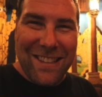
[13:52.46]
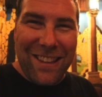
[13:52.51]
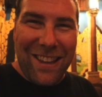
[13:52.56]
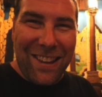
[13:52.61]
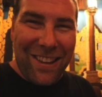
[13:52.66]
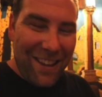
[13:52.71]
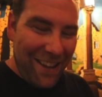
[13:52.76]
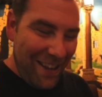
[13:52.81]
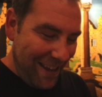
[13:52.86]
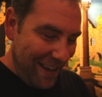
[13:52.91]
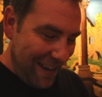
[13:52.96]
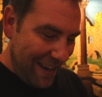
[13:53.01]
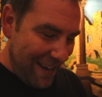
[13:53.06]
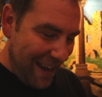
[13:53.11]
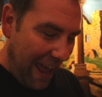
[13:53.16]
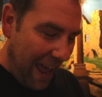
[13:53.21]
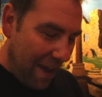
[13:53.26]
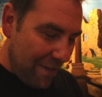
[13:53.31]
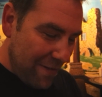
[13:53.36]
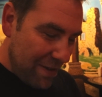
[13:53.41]
oh, so in, in
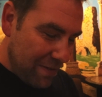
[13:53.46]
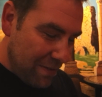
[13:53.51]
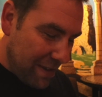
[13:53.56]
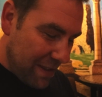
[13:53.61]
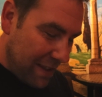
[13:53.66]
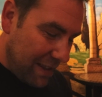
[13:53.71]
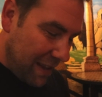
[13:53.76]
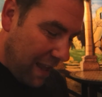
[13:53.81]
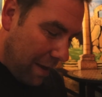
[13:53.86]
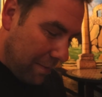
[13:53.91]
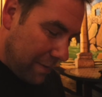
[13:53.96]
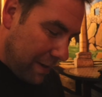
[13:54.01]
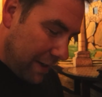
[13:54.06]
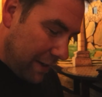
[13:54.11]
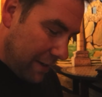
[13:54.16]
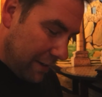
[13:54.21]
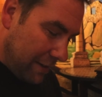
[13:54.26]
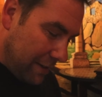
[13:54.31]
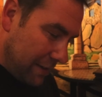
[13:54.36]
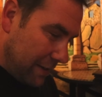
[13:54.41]
heaven with the
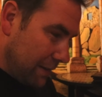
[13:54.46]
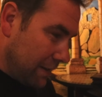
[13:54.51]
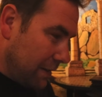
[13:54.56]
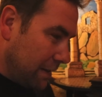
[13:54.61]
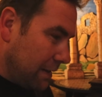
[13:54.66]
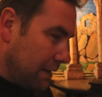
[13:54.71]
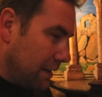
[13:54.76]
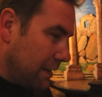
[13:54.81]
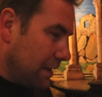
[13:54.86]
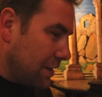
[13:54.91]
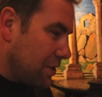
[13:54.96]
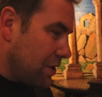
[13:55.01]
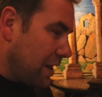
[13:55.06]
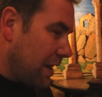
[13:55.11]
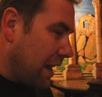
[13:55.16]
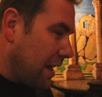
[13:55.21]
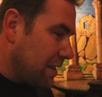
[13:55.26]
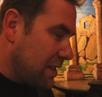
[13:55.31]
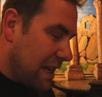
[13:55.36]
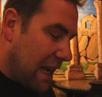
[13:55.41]
labneh.
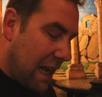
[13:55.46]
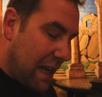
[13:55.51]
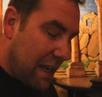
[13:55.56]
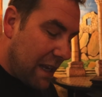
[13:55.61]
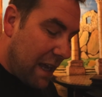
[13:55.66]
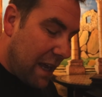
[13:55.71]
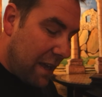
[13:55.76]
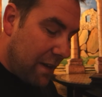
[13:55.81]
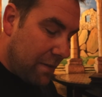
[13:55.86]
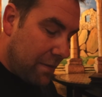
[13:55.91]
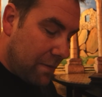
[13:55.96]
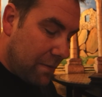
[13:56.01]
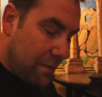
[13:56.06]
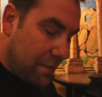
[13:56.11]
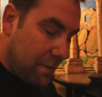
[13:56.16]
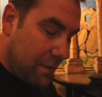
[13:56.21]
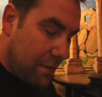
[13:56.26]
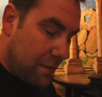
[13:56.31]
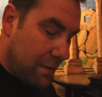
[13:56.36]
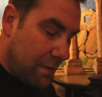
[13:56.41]
Shane hasn't had it yet. Mm
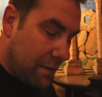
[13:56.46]
-hmm.